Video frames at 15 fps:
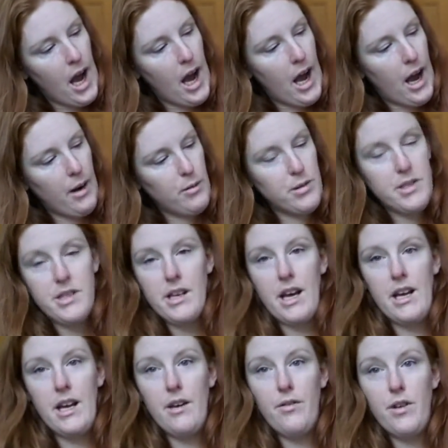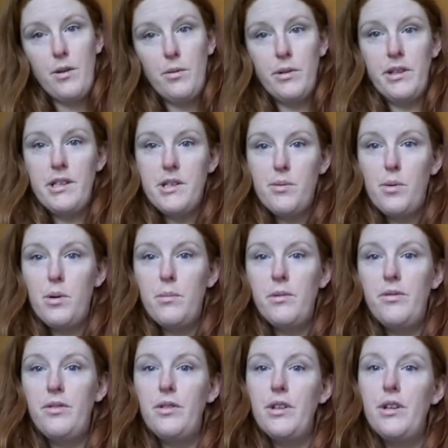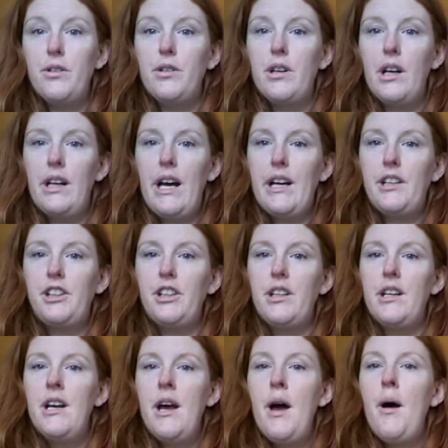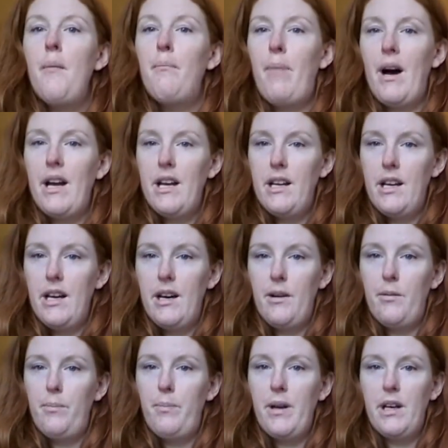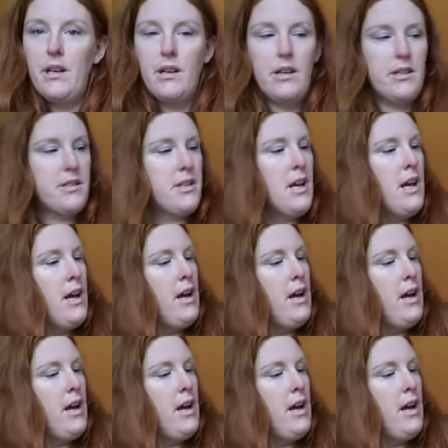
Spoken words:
I would say if you want this warmer for your collection, buy it now, because